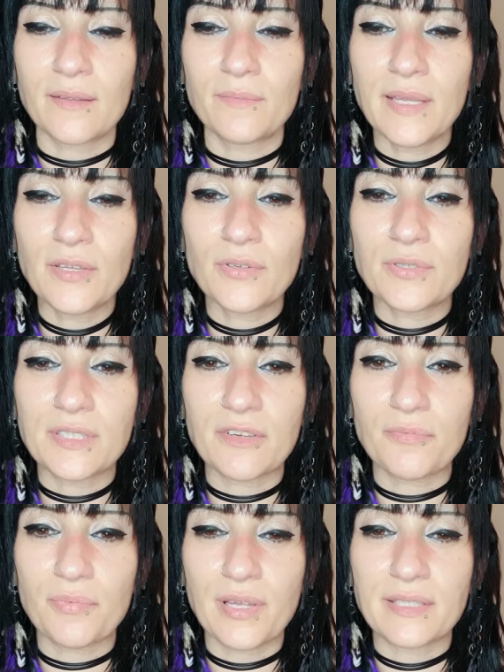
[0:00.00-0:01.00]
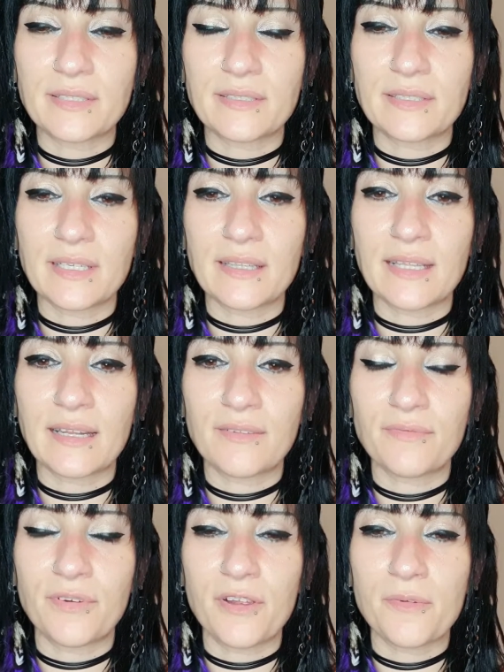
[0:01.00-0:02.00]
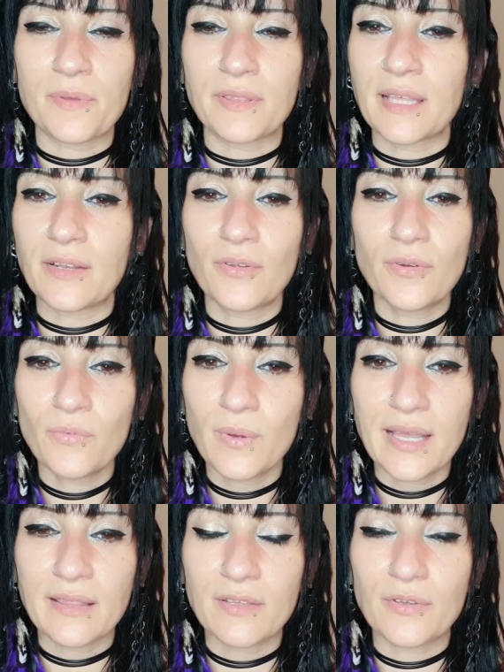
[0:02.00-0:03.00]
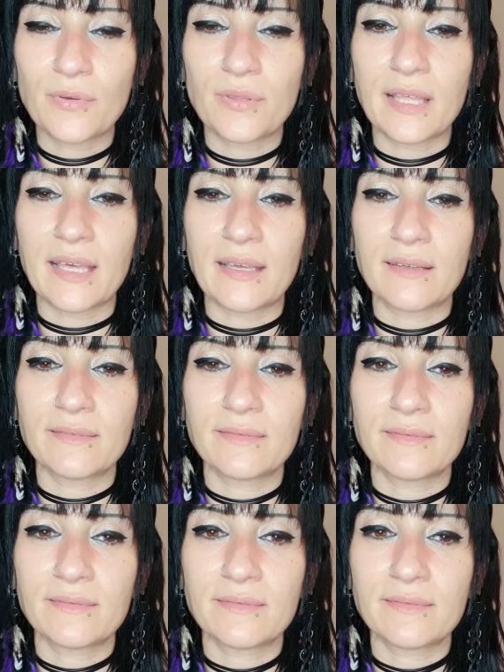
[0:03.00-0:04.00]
and make yourself present in that environment. They're not aware that you're there,